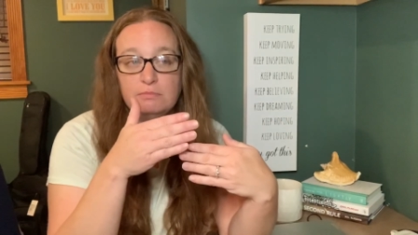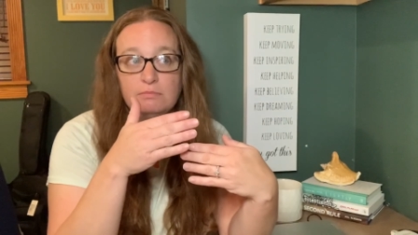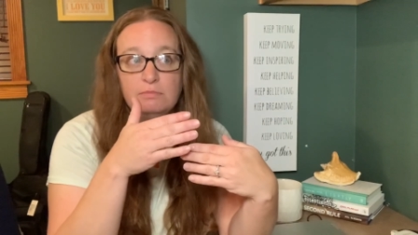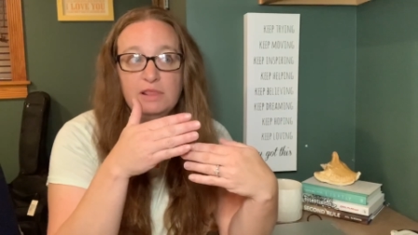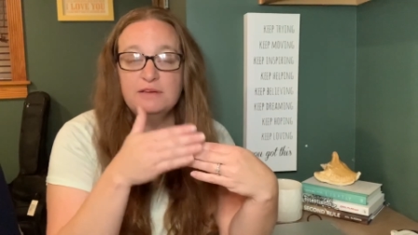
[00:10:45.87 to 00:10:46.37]

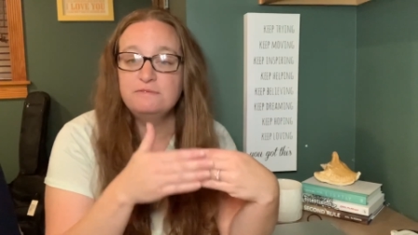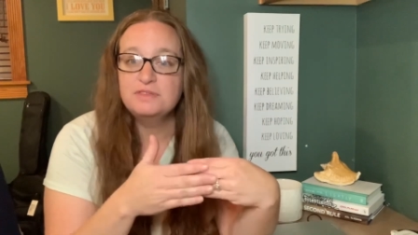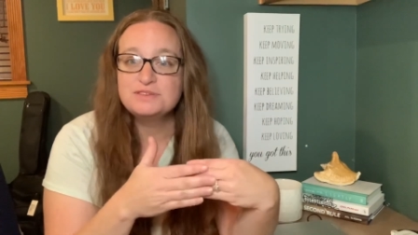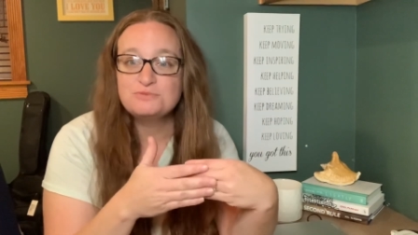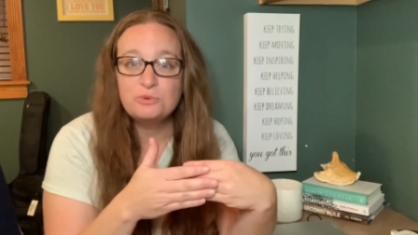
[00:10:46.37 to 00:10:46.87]
live
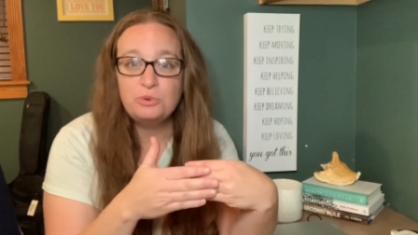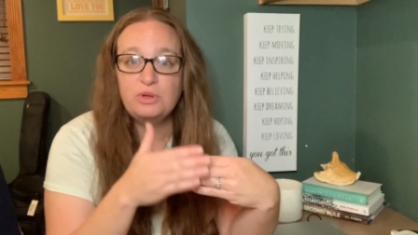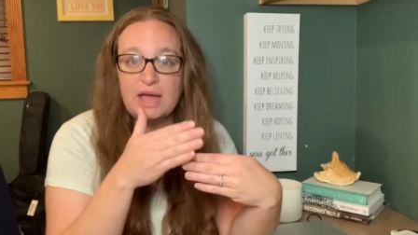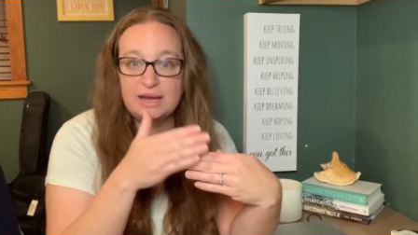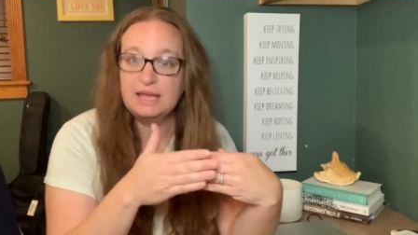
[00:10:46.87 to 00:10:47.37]
this
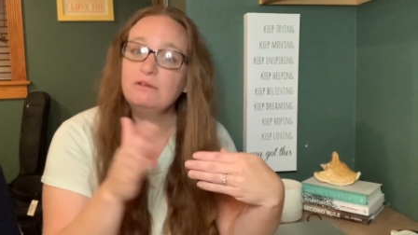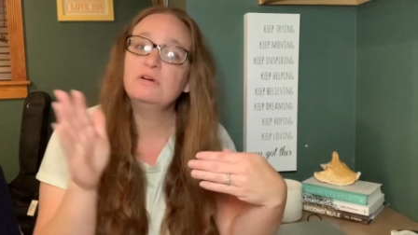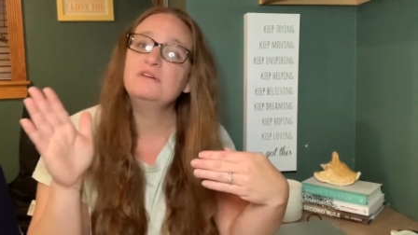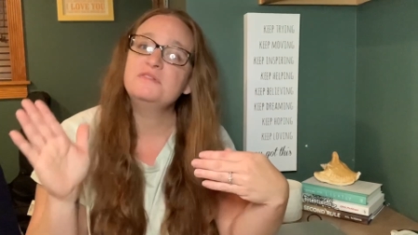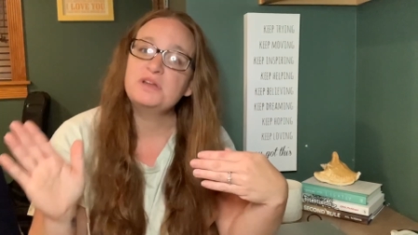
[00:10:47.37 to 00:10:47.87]
rule and get
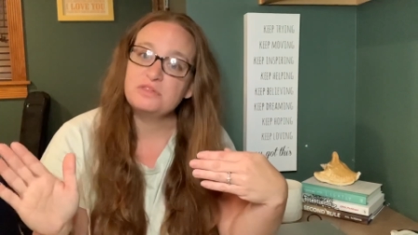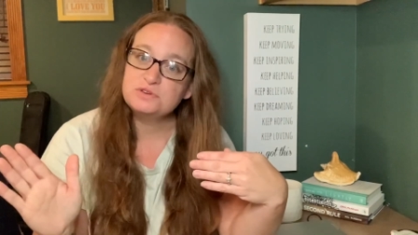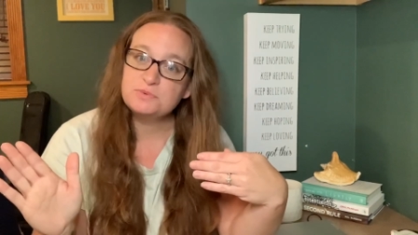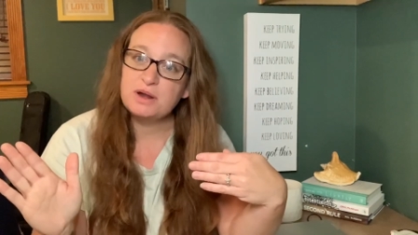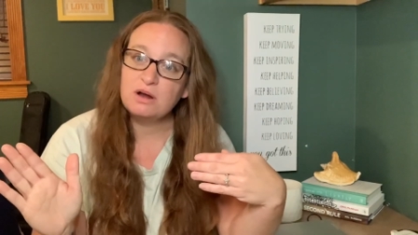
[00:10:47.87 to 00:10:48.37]
rid of another
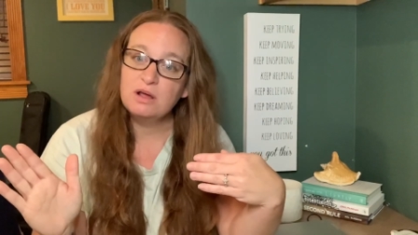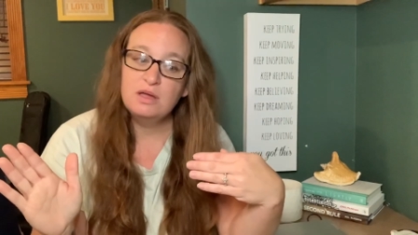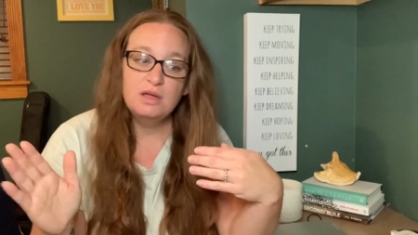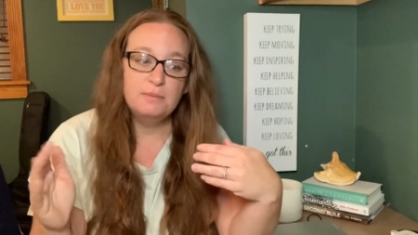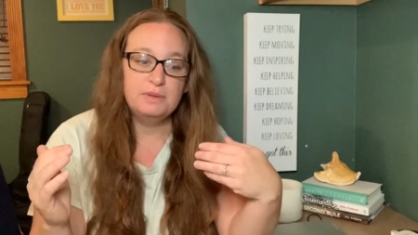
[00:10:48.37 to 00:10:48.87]
sweater
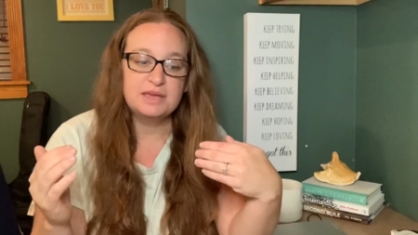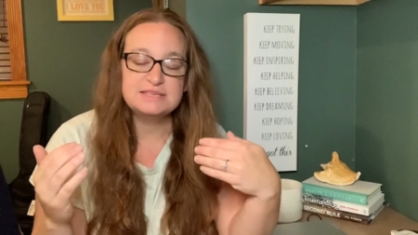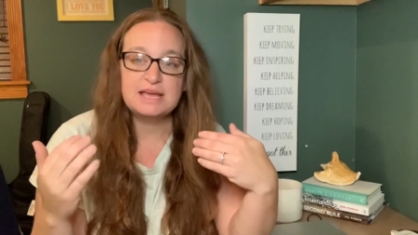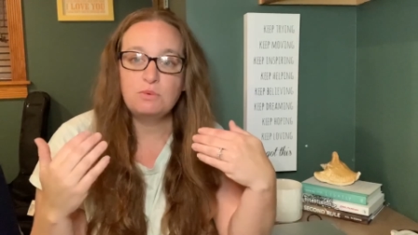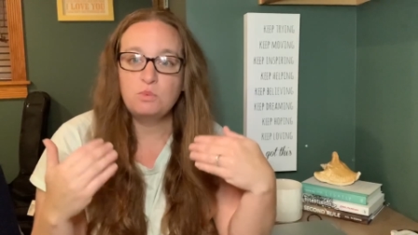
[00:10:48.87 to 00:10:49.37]
because
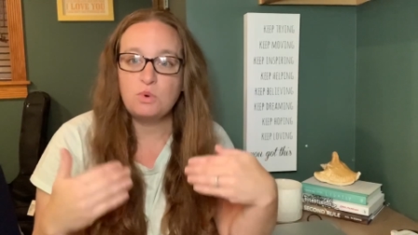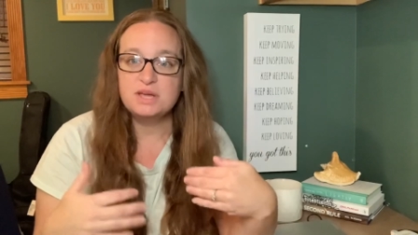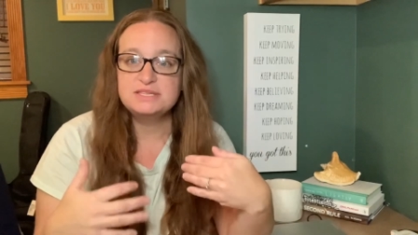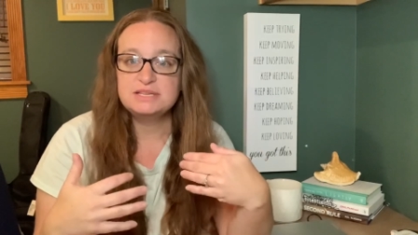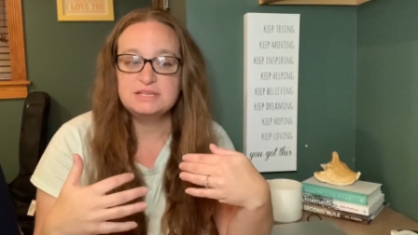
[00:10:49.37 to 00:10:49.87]
I
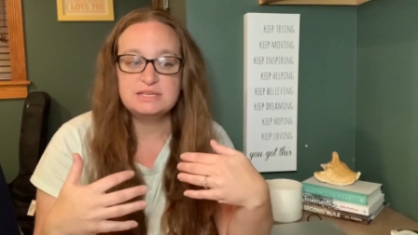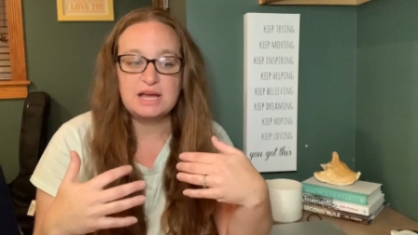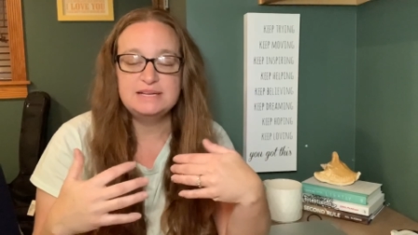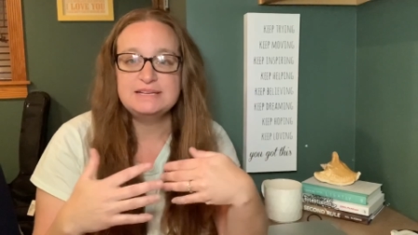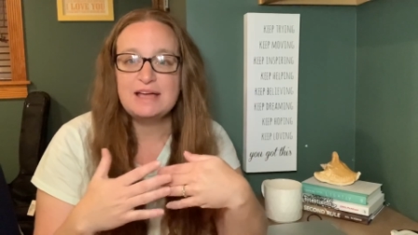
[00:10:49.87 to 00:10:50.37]
wasn't, I
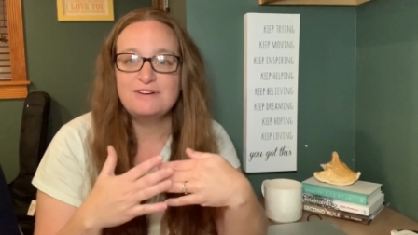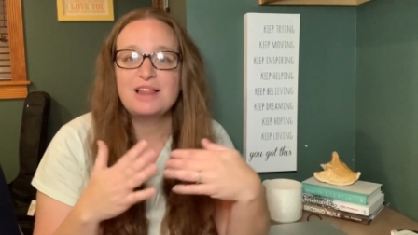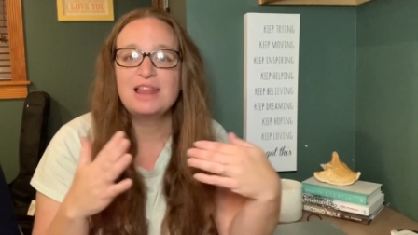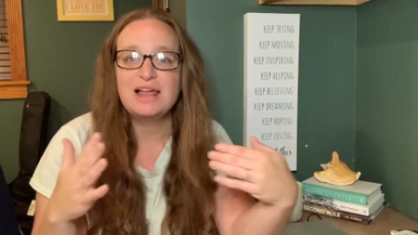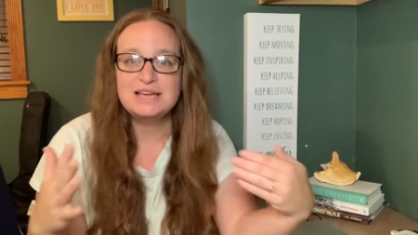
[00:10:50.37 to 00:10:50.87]
didn't have a
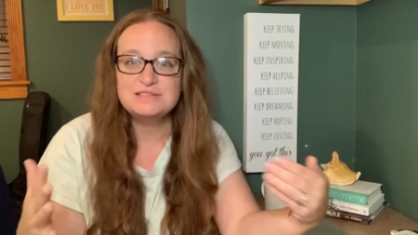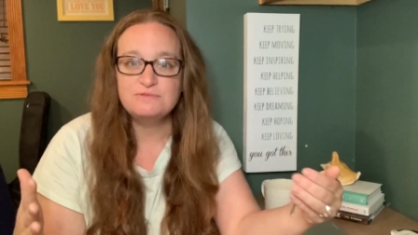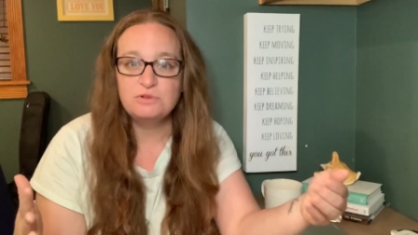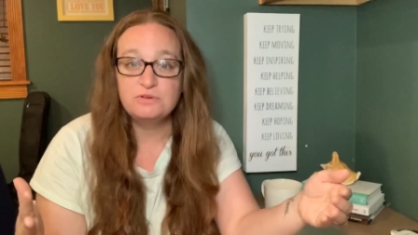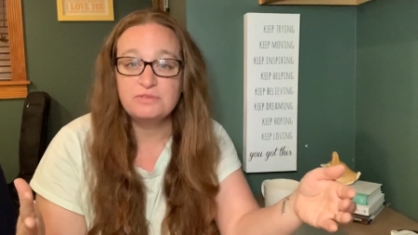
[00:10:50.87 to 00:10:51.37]
closet
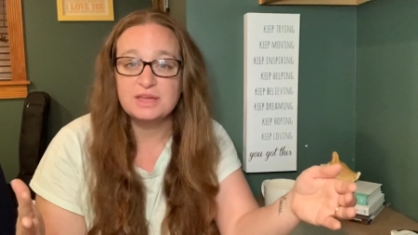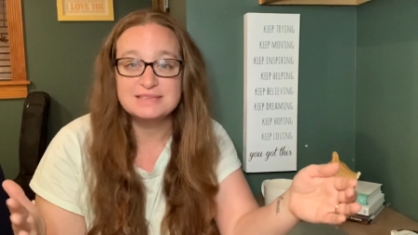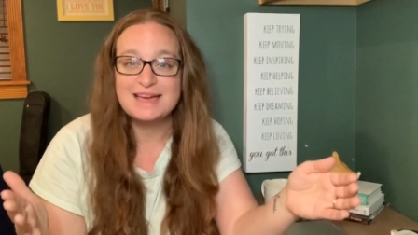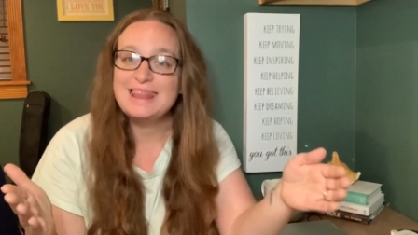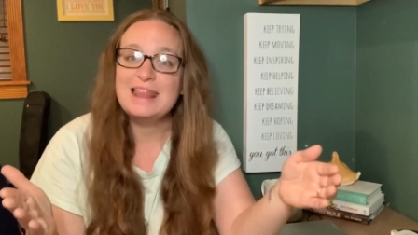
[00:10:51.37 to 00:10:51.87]
full of things
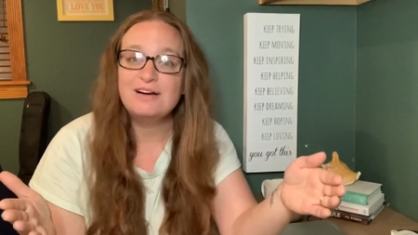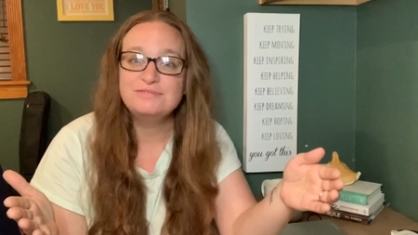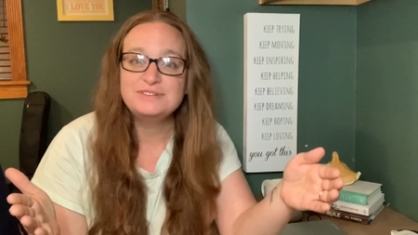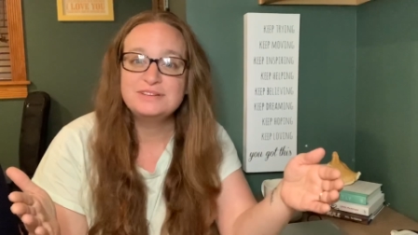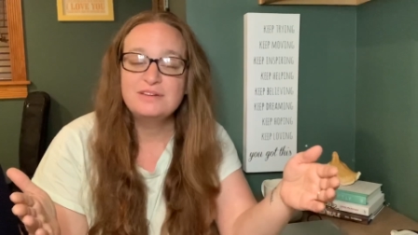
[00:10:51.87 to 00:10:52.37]
I loved.